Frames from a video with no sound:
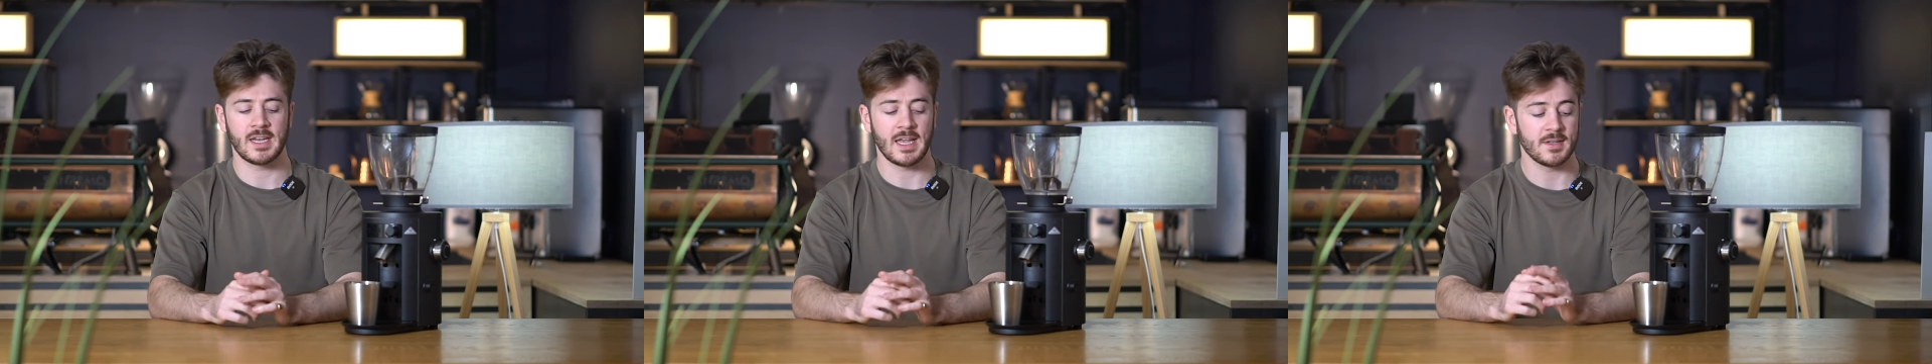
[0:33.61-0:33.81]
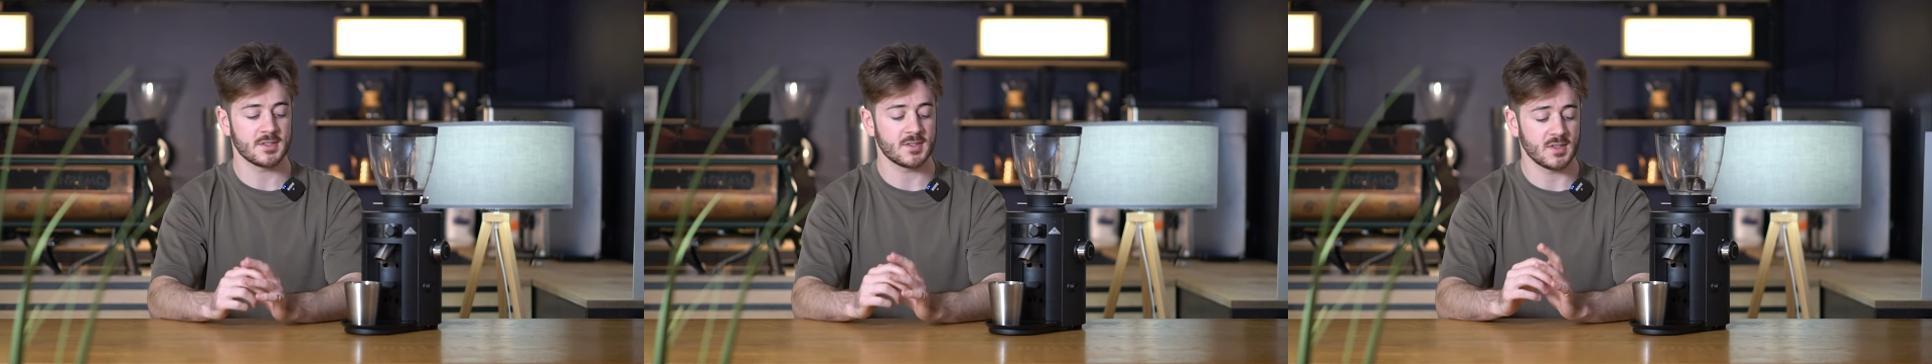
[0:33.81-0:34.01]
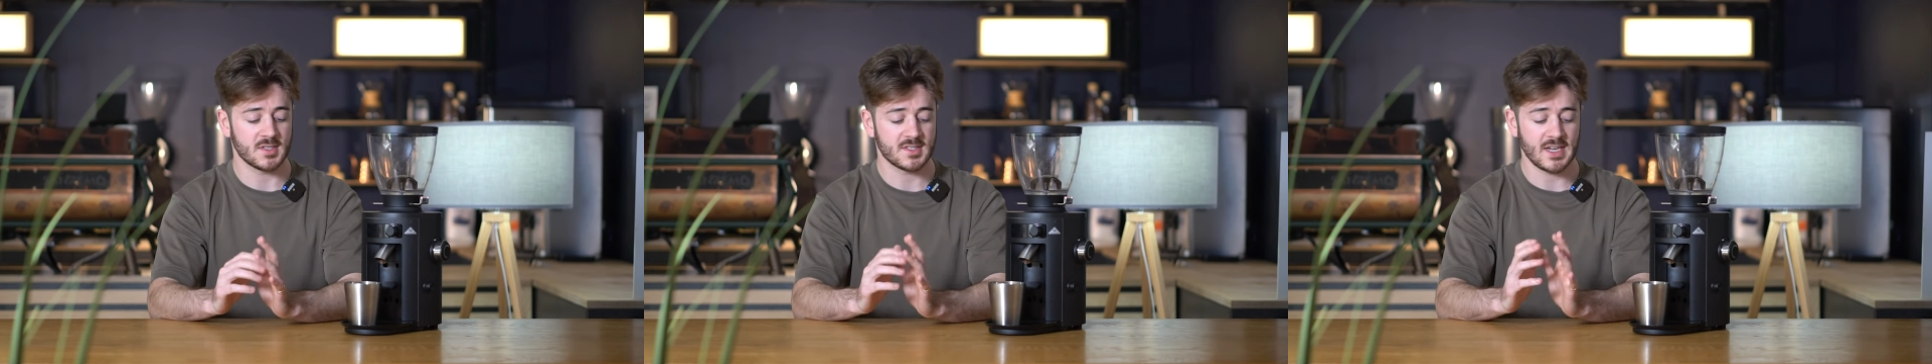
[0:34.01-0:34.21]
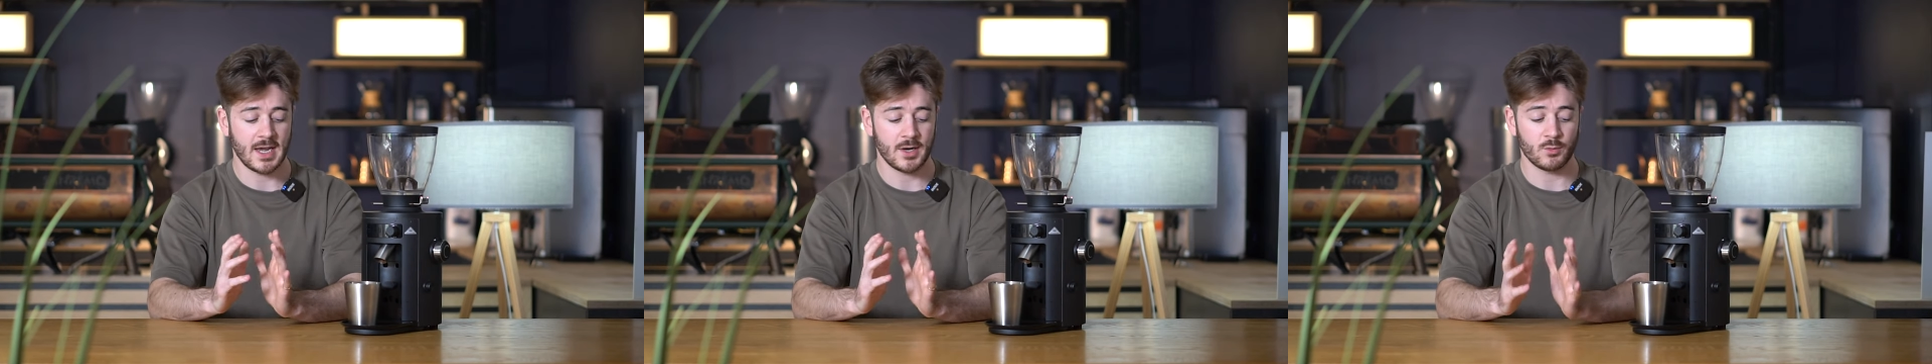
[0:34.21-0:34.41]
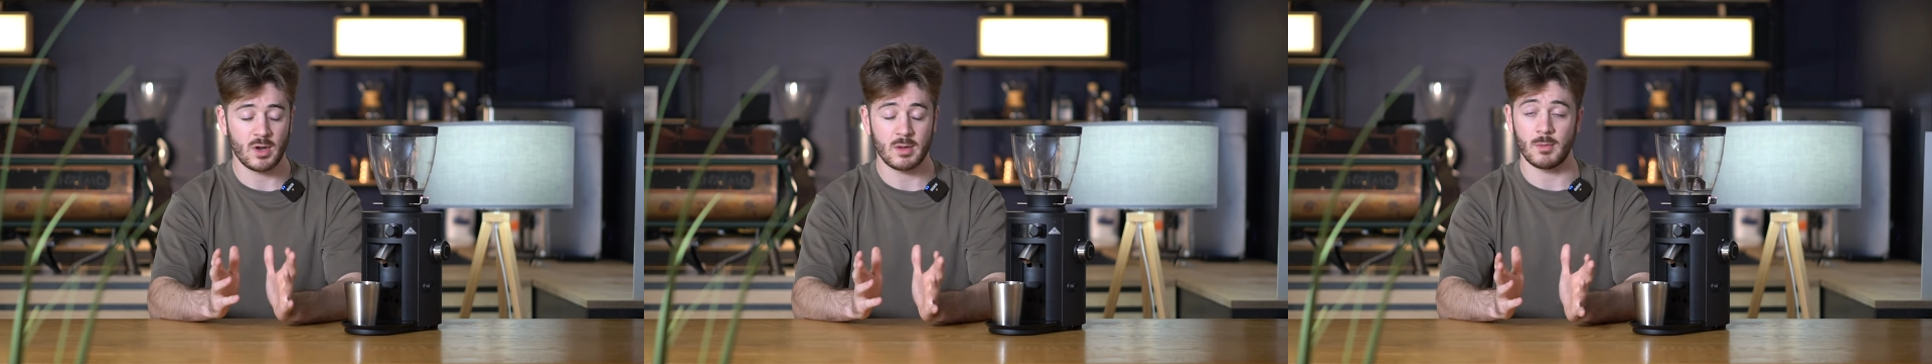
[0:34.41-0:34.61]
against the
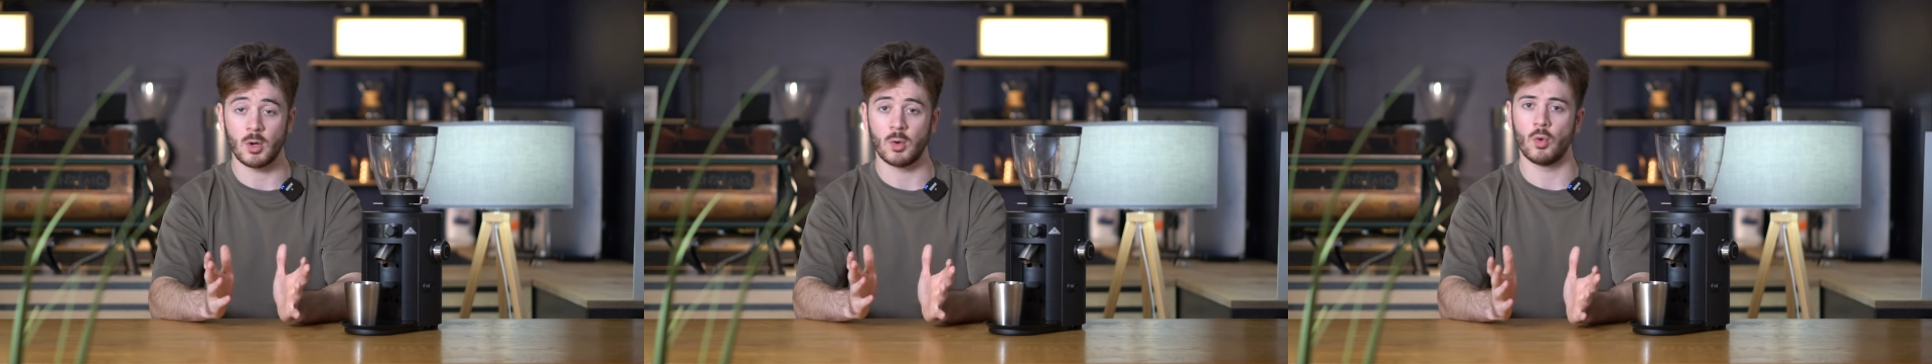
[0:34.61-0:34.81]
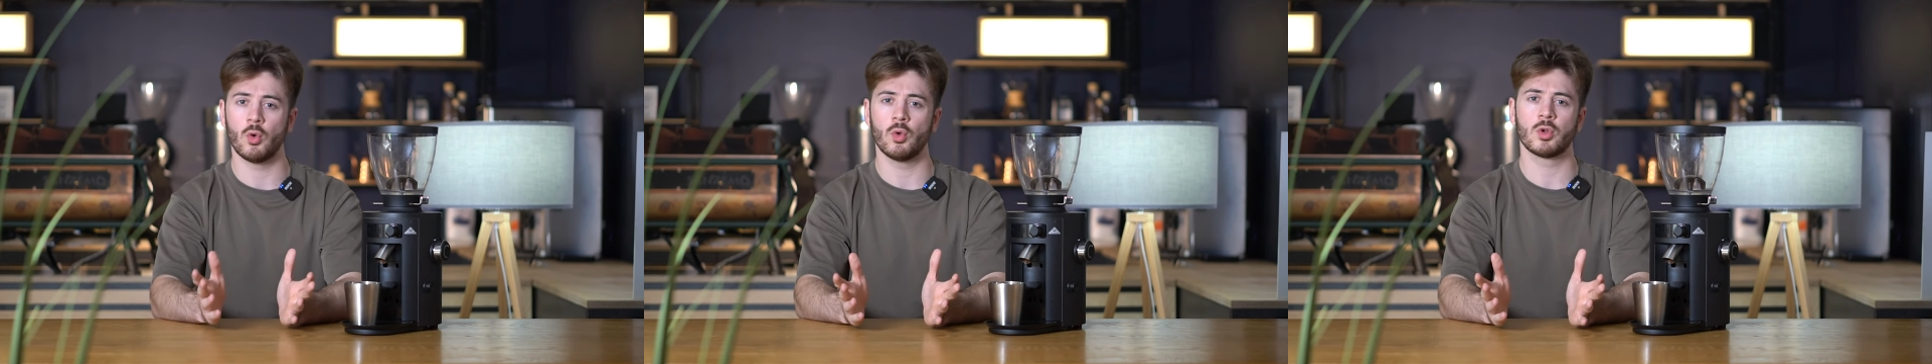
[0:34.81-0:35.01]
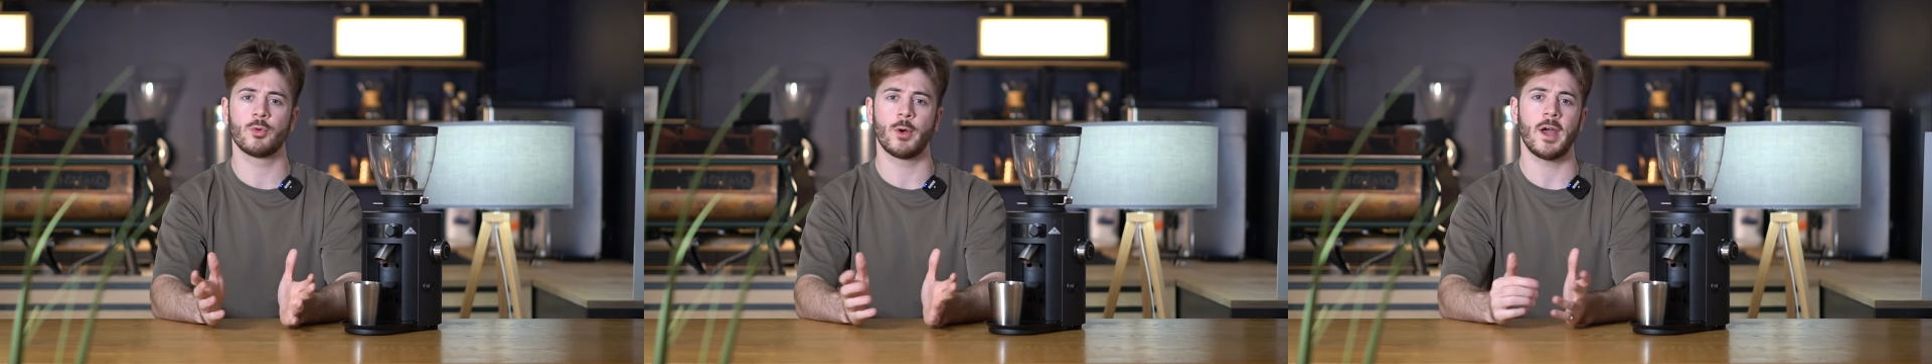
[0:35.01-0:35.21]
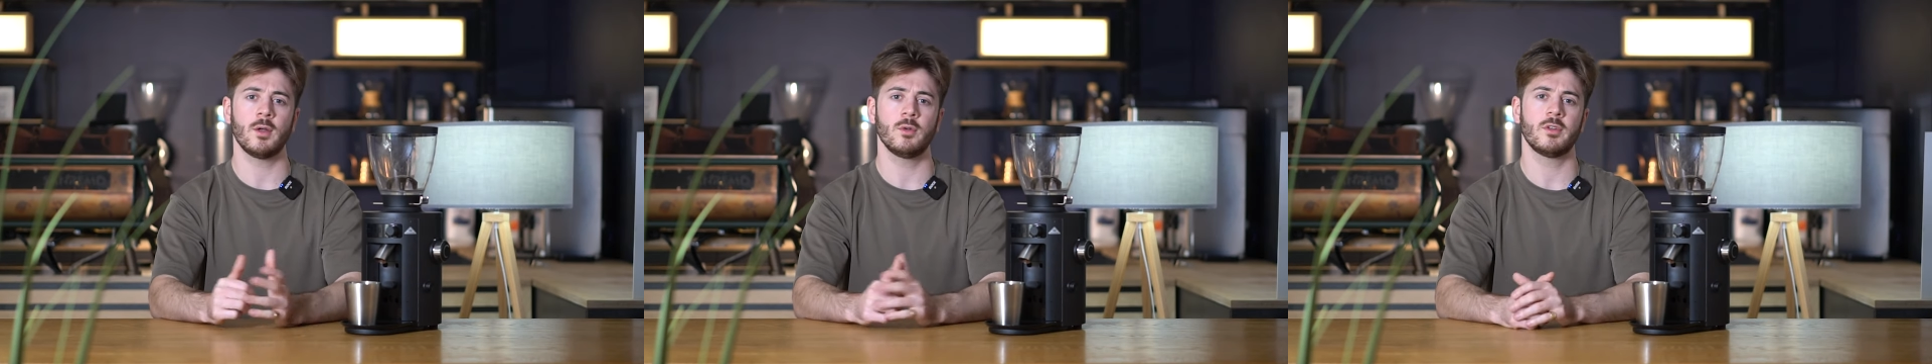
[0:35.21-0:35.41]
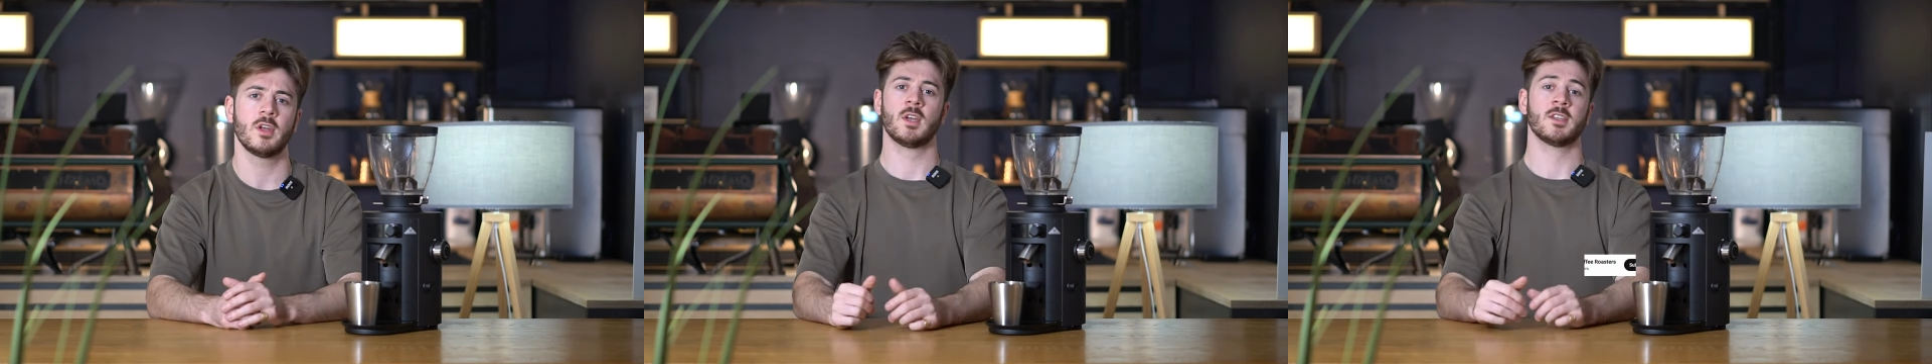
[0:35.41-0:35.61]
San Remo all
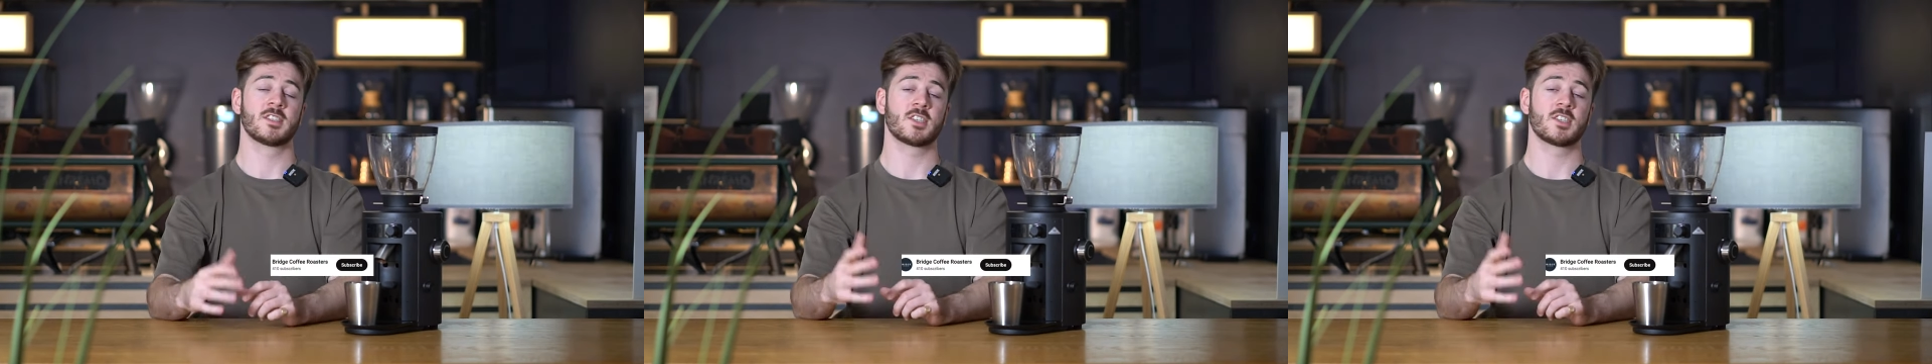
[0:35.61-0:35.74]
ground.